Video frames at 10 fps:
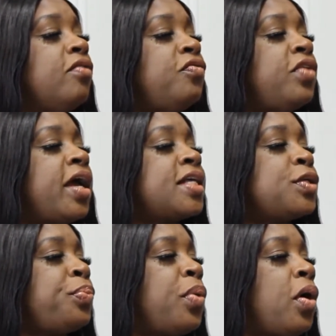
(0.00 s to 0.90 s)

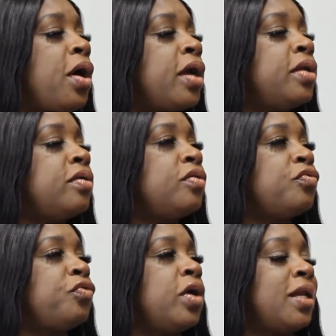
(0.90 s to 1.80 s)
Flex Part
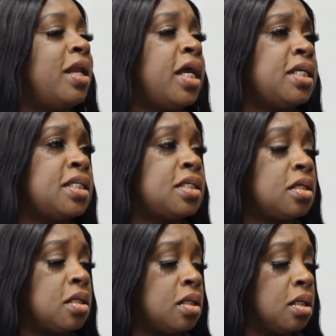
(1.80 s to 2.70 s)
Front Lace.
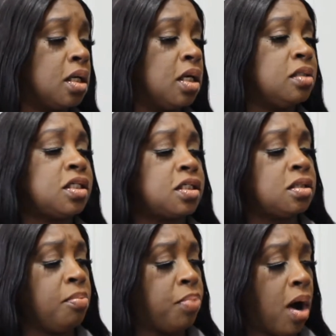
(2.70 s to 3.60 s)
This is
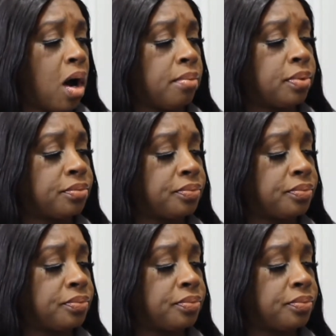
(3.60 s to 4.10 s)
a bob.